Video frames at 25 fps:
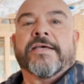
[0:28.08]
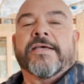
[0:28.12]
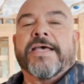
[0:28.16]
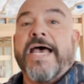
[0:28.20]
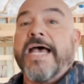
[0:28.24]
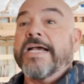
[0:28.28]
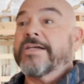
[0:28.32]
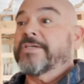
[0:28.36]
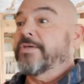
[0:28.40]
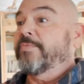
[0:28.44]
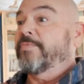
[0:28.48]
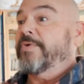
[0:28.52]

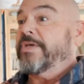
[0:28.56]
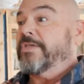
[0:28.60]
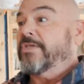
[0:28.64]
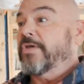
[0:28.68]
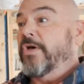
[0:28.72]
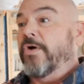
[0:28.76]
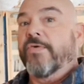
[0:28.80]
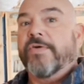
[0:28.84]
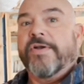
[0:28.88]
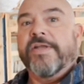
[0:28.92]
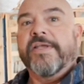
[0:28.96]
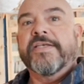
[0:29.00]
Actually, we
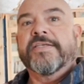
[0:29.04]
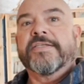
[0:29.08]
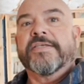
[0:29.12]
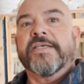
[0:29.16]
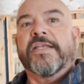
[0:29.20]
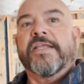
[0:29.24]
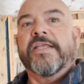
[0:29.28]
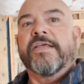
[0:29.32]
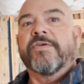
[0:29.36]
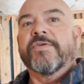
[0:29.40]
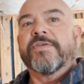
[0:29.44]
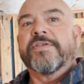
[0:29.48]
don't. He
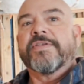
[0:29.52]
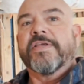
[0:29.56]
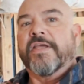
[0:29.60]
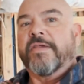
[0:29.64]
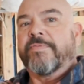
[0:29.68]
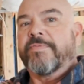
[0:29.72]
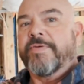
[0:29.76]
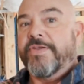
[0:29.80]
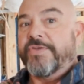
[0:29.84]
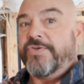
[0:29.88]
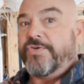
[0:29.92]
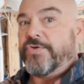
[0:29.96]
said he would
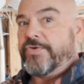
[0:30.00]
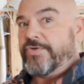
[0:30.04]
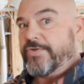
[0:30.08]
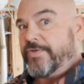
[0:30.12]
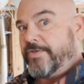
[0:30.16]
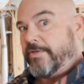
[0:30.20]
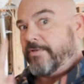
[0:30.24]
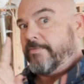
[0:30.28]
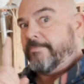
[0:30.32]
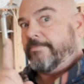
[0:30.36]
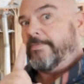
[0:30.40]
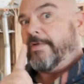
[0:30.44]
take
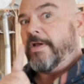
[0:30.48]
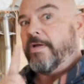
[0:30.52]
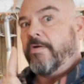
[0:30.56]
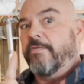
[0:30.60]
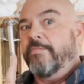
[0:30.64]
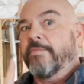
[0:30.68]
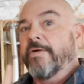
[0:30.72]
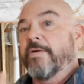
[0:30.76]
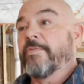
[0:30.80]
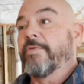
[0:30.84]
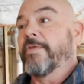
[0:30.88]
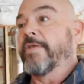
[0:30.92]
pictures. I
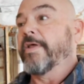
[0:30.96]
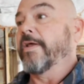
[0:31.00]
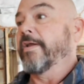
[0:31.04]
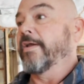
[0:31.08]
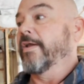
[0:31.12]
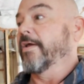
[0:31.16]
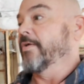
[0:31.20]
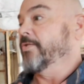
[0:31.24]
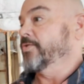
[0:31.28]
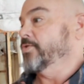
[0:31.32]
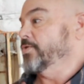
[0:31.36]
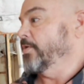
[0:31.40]
remember that
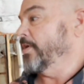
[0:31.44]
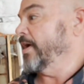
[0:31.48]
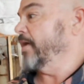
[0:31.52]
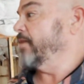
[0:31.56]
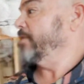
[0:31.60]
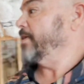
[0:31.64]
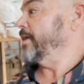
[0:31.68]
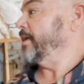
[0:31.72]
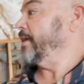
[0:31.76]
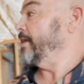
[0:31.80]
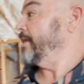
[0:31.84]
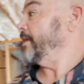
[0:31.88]
now. So I
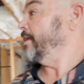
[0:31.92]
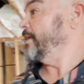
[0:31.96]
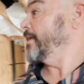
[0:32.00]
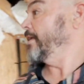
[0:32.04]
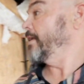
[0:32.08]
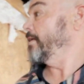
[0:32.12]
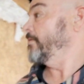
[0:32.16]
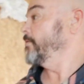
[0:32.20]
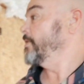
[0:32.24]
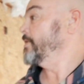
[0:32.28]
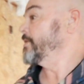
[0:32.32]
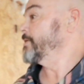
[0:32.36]
don't get it
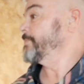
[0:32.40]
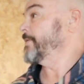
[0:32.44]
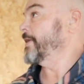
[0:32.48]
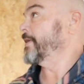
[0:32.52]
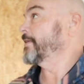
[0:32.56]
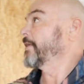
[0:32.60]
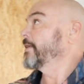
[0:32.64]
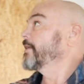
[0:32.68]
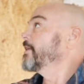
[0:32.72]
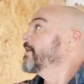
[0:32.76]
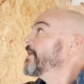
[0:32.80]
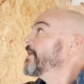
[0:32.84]
re-inspected.